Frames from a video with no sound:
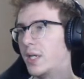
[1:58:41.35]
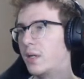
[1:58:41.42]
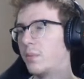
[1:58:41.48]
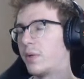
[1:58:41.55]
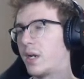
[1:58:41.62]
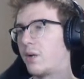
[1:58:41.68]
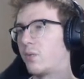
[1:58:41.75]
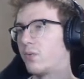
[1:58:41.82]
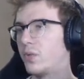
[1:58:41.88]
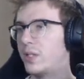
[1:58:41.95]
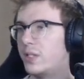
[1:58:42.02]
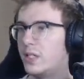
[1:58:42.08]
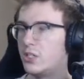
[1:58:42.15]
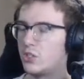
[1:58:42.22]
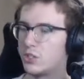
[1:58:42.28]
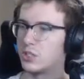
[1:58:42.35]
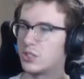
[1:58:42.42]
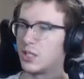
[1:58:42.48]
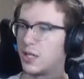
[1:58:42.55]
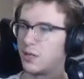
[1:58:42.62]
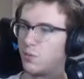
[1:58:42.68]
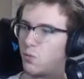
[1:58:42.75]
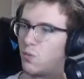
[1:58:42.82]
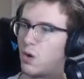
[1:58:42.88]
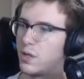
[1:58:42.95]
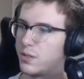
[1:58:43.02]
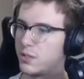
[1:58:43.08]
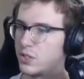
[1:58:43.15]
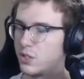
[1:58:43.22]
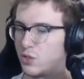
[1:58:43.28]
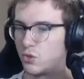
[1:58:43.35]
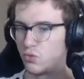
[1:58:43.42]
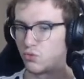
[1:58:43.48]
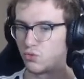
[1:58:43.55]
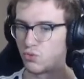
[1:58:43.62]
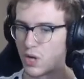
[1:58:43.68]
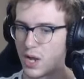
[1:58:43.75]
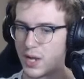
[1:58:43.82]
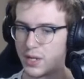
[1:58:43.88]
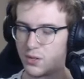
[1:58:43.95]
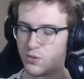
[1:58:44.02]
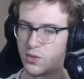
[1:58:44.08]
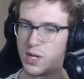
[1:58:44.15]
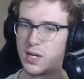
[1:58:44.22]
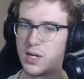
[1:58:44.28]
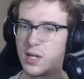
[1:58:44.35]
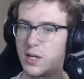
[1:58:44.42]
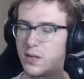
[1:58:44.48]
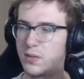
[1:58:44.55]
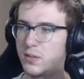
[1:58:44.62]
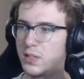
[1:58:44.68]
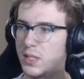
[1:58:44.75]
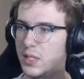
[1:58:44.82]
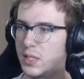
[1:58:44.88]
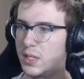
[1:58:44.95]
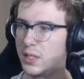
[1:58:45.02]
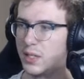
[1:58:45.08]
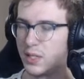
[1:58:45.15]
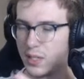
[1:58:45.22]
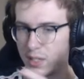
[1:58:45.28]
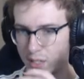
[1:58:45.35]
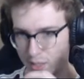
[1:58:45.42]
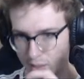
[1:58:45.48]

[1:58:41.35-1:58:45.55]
but I really just, like, want to grind right now. And